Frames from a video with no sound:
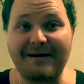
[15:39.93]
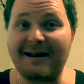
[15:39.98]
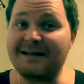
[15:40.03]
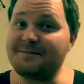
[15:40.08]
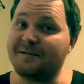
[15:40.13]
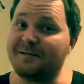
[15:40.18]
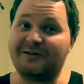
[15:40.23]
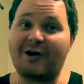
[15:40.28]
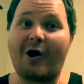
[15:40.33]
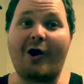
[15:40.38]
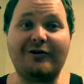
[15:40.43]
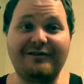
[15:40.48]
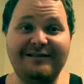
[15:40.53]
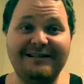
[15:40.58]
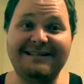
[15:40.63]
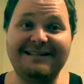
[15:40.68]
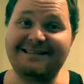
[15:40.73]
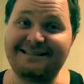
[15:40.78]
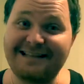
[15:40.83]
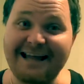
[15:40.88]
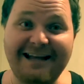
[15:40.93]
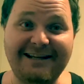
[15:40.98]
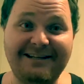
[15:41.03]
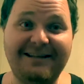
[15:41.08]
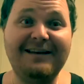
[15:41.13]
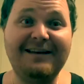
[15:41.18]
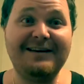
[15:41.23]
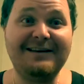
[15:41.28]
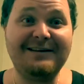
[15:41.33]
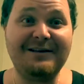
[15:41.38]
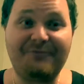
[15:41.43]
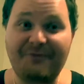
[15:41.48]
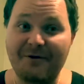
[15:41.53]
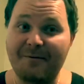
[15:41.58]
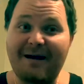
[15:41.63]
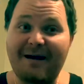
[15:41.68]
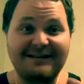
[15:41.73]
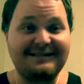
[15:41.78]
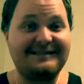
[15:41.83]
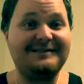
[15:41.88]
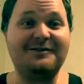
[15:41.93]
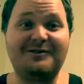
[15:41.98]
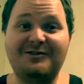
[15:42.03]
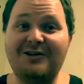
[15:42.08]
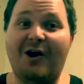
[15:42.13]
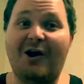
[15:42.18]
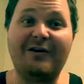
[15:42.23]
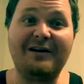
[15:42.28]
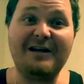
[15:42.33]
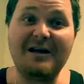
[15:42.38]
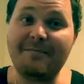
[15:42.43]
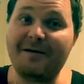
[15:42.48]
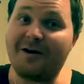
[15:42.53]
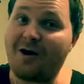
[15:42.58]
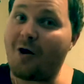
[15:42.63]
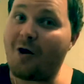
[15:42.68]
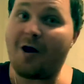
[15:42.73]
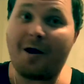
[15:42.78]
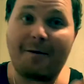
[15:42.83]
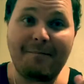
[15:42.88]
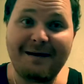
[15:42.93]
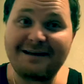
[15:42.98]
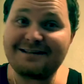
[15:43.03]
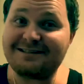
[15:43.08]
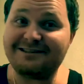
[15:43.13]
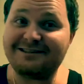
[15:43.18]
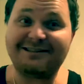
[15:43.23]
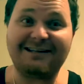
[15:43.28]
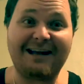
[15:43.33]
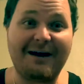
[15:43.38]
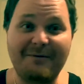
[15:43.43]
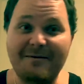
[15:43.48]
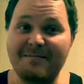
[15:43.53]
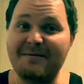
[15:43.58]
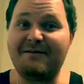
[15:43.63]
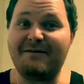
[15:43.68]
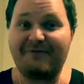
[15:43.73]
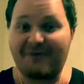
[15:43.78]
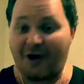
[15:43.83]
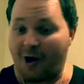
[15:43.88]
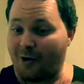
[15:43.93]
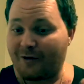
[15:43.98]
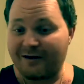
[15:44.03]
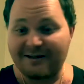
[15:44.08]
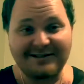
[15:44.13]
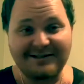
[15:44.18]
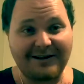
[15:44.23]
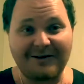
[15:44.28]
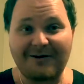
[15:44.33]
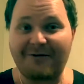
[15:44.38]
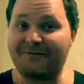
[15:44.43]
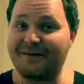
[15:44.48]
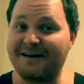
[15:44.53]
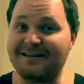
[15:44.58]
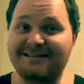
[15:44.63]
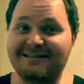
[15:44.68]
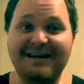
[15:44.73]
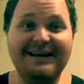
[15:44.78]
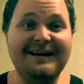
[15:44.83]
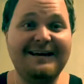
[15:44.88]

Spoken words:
That's my dog to this day, you feel me? I still talk to him and all on Messenger. Like, we be calling each other on FaceTime.